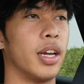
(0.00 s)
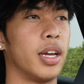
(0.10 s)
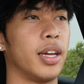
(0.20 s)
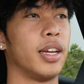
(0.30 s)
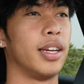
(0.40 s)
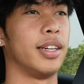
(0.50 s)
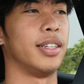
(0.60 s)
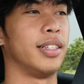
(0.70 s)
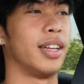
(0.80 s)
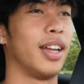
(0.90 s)

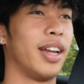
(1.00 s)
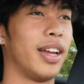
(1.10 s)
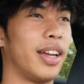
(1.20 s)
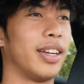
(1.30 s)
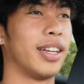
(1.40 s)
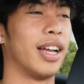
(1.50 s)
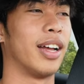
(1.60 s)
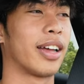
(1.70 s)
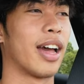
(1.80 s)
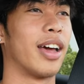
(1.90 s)
Hey,
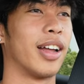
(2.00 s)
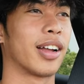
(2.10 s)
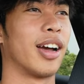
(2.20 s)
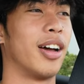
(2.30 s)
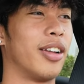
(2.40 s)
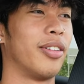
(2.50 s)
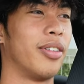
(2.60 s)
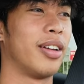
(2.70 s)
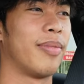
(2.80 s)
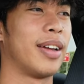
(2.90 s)
I got a condo,
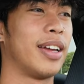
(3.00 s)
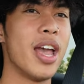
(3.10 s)
am I?